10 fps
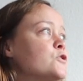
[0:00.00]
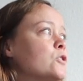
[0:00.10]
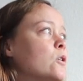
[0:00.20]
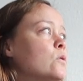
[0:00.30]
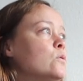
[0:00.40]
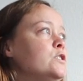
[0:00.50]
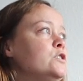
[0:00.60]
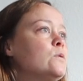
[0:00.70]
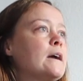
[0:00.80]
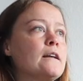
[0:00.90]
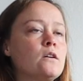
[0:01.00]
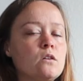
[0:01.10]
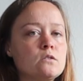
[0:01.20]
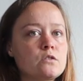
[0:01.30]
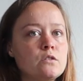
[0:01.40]
So you
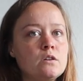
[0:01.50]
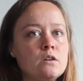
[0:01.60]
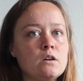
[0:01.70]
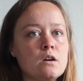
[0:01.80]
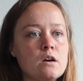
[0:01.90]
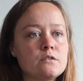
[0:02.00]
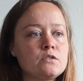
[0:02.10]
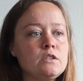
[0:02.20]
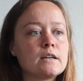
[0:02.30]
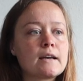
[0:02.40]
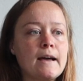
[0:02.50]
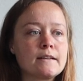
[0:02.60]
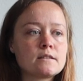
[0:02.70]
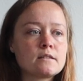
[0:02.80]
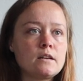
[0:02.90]
cannot see a
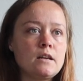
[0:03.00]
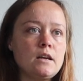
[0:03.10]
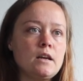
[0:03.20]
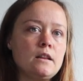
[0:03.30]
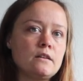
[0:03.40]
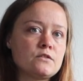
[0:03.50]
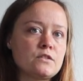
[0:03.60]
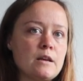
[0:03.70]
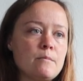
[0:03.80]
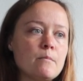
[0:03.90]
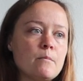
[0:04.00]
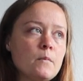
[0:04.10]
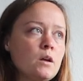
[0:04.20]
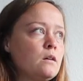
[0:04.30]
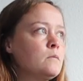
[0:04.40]
cat in the same
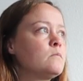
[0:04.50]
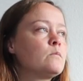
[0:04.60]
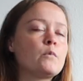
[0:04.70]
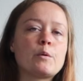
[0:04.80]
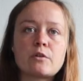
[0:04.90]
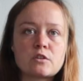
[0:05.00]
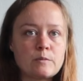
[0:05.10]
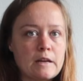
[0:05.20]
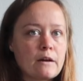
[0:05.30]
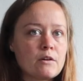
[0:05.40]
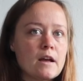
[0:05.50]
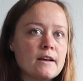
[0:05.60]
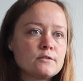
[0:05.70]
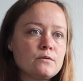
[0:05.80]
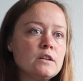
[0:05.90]
approximate area
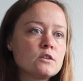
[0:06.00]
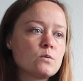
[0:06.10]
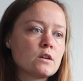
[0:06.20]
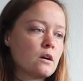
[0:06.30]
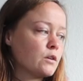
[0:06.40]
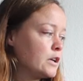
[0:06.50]
as Venus without